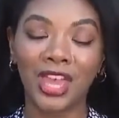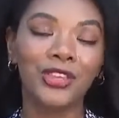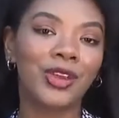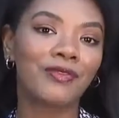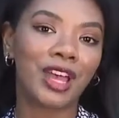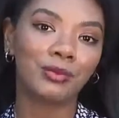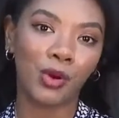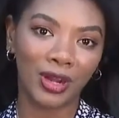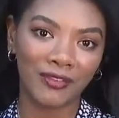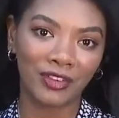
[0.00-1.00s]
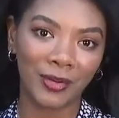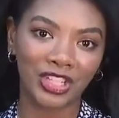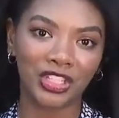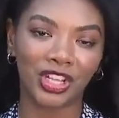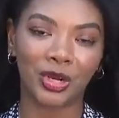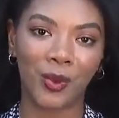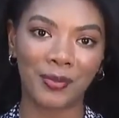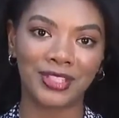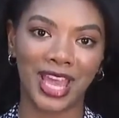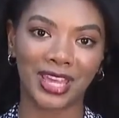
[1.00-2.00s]
You can find more information on our
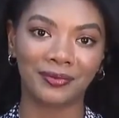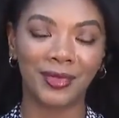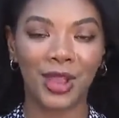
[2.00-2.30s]
website.